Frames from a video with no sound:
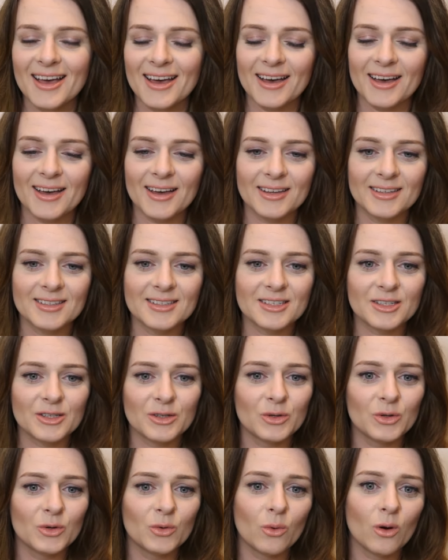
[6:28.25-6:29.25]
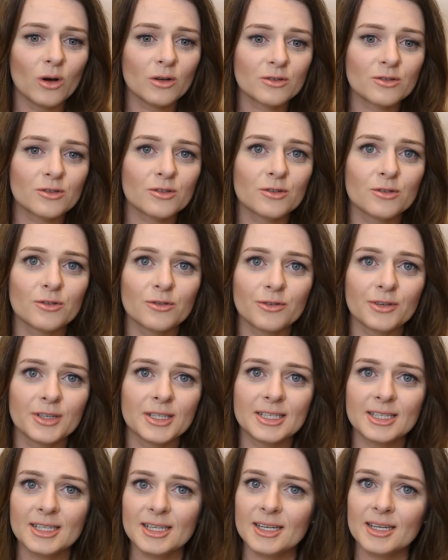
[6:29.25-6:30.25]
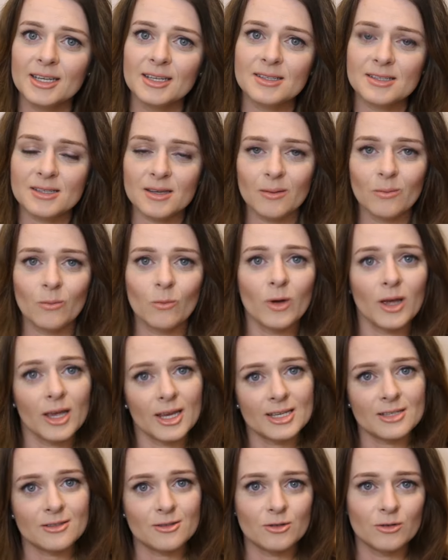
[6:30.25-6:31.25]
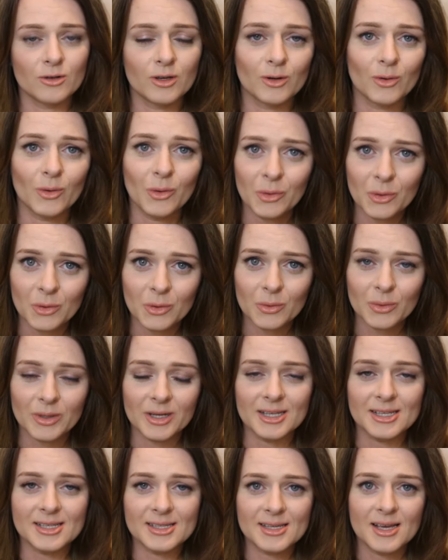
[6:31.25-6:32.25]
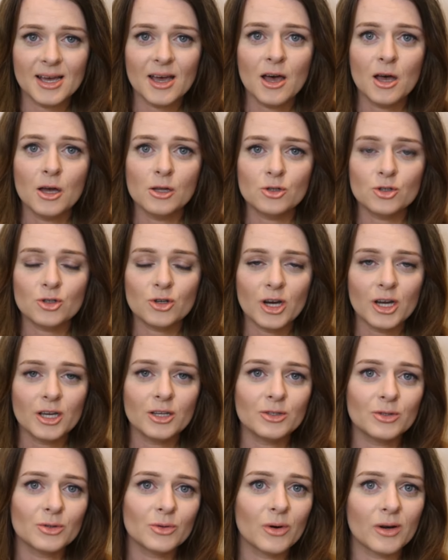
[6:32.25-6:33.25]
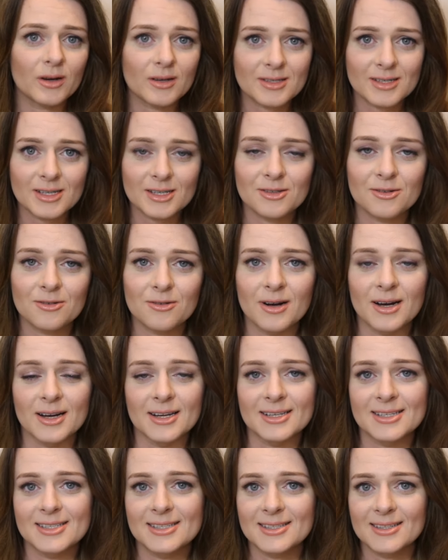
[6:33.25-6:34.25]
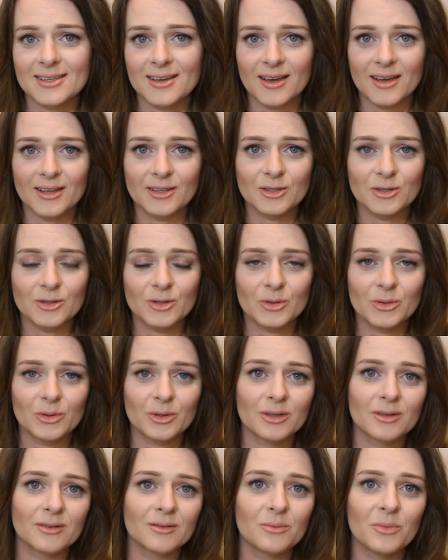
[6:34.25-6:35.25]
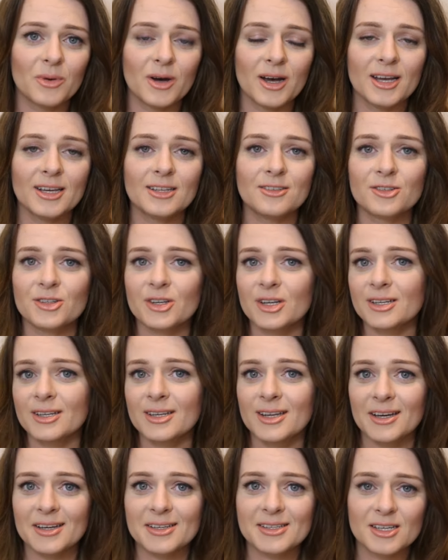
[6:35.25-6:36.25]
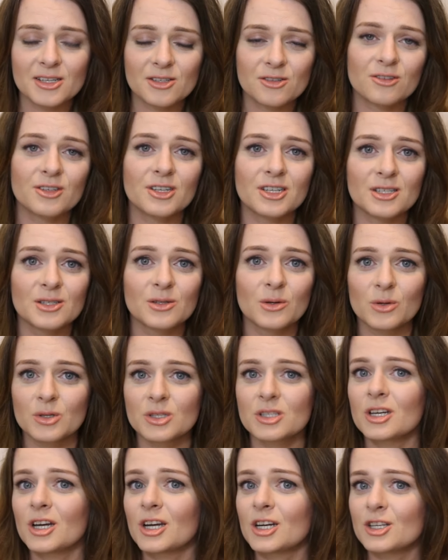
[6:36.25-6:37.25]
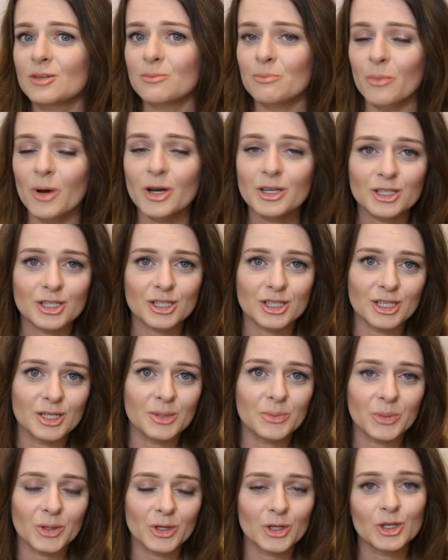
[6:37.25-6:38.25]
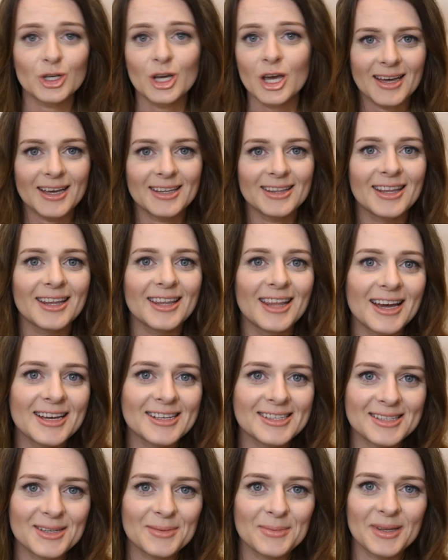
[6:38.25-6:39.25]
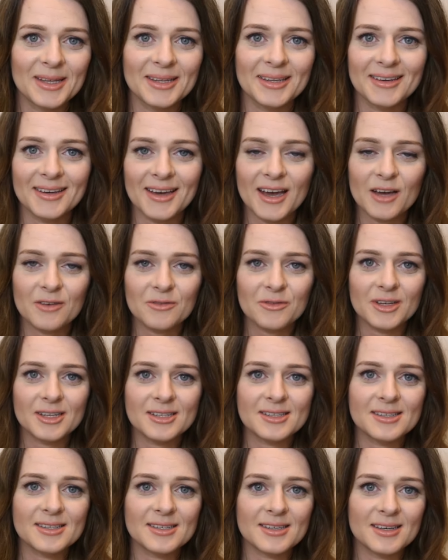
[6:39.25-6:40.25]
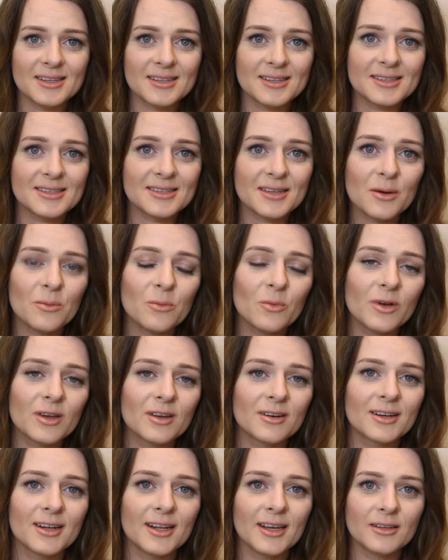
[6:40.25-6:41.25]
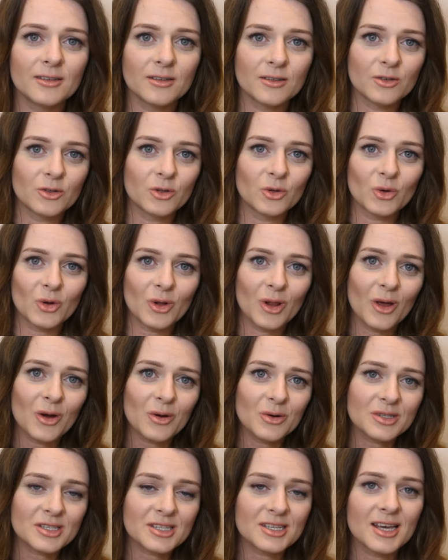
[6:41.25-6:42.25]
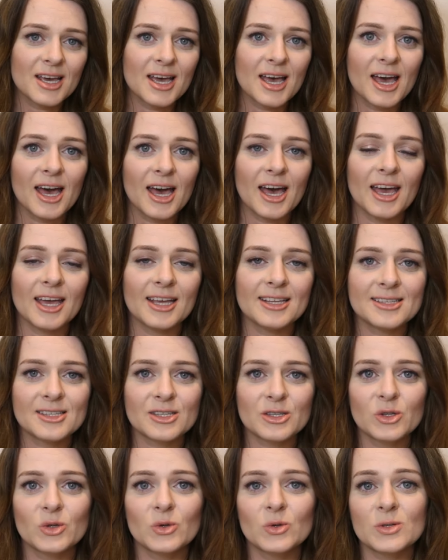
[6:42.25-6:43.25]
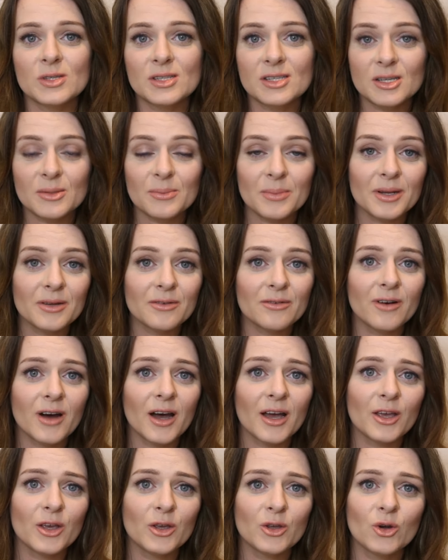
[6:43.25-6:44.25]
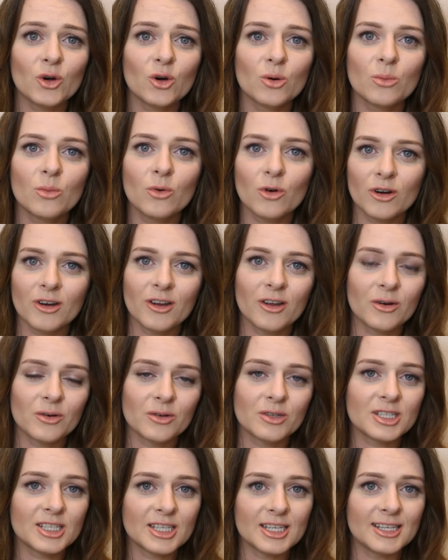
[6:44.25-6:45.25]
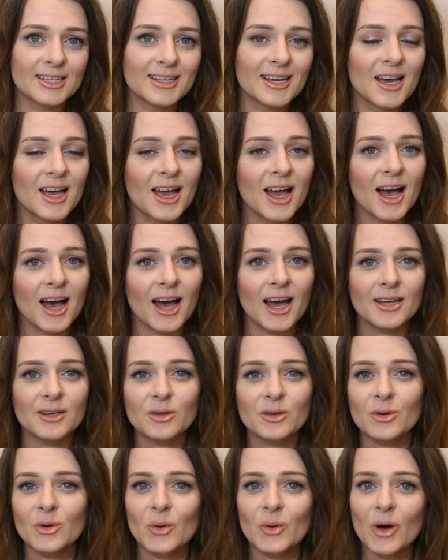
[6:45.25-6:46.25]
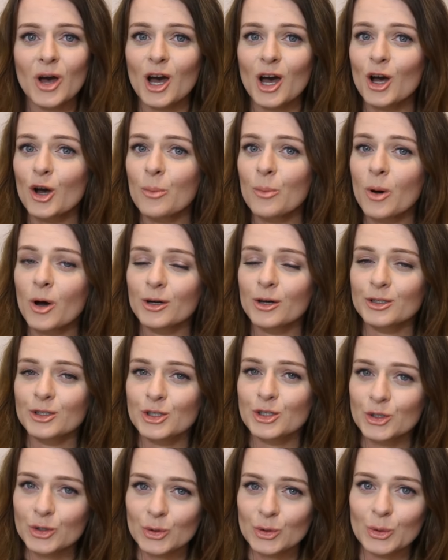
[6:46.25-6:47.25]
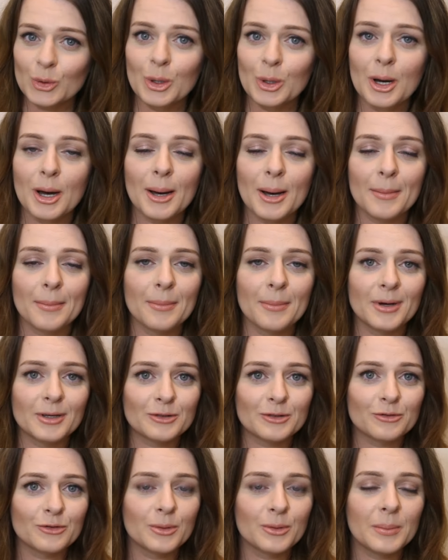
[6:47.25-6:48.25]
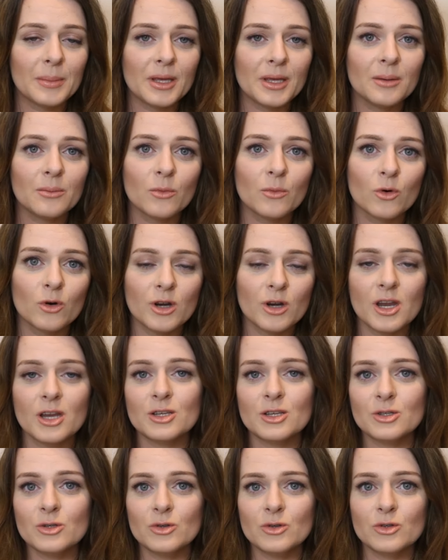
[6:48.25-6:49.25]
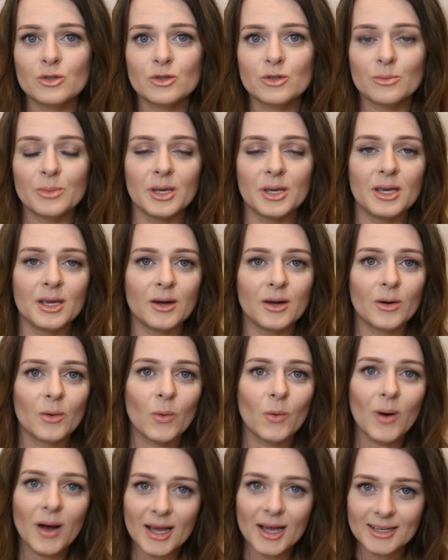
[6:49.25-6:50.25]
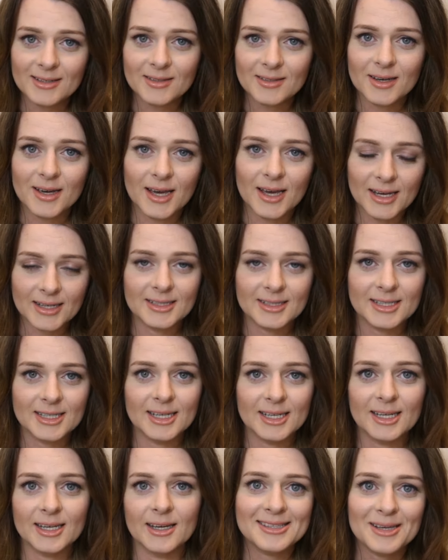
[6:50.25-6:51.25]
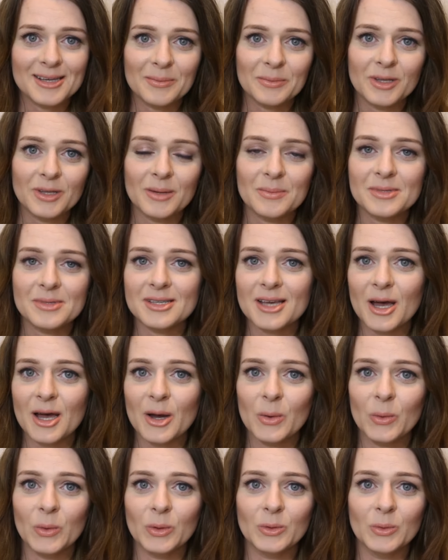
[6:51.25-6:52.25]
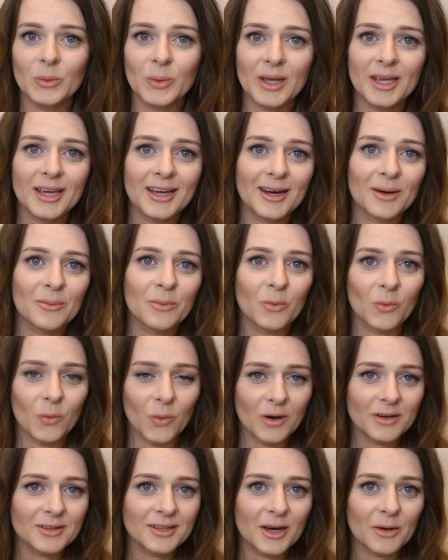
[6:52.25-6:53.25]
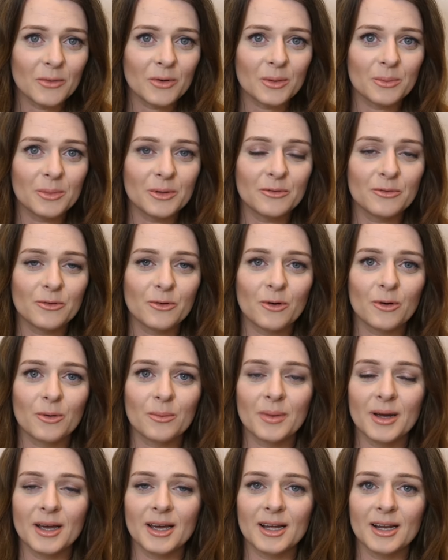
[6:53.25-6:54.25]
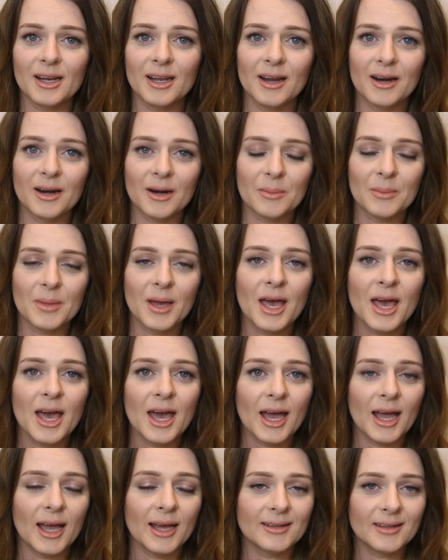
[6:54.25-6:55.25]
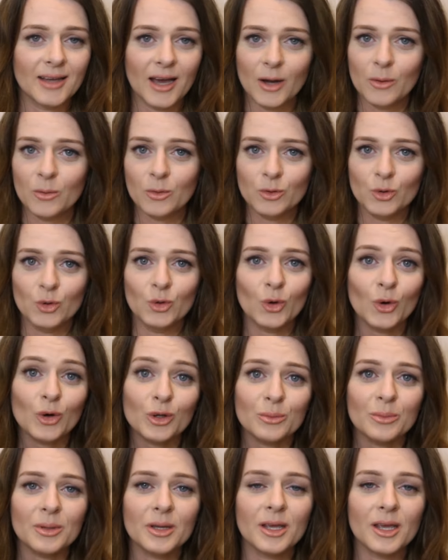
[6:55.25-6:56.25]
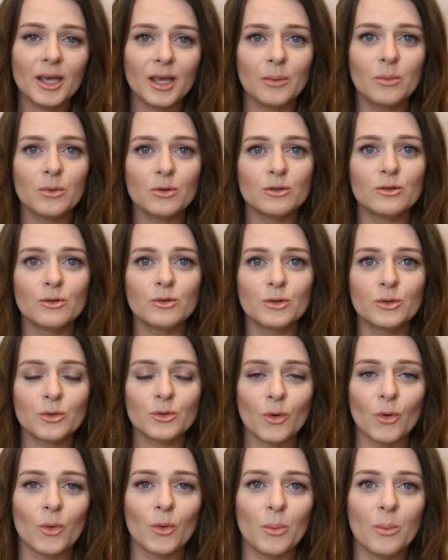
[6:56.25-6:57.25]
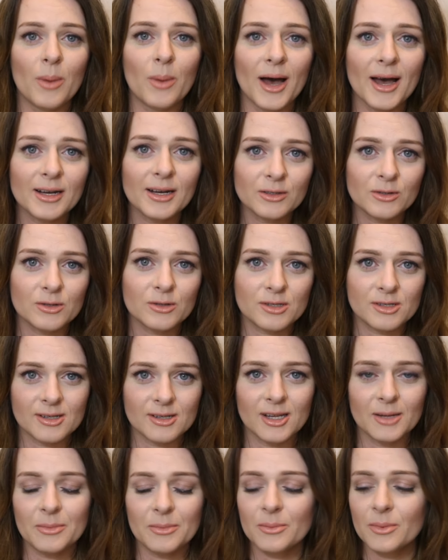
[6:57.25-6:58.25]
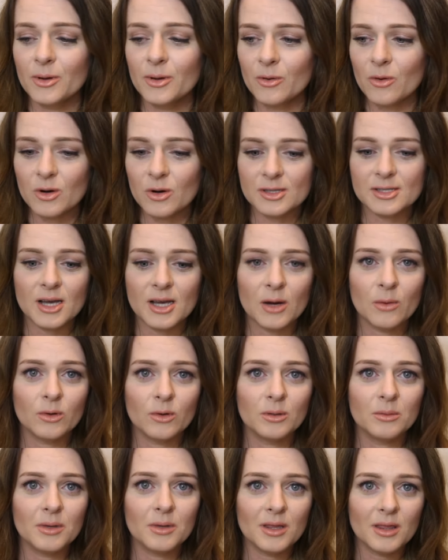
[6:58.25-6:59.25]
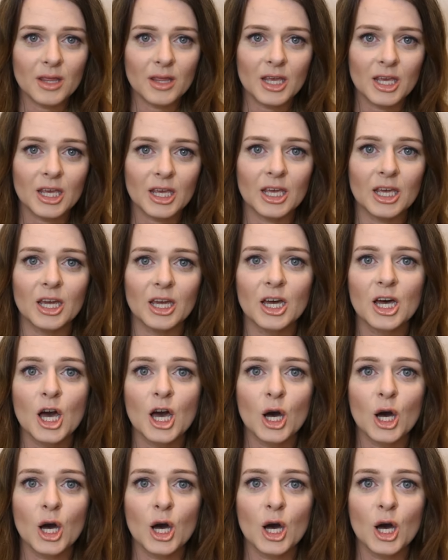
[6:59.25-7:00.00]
and you want to fit in some ways, you can always try to accessorize, and you can buy trendy accessories. Those are much cheaper. And the last tip that I have, it's in some way related to clothes. It's to simplify your morning routine. I don't know how about you, but for me mornings used to be quite hectic, and sometimes I would wake up 1 hour before my alarm and I would not be able to go back to sleep because I would be thinking,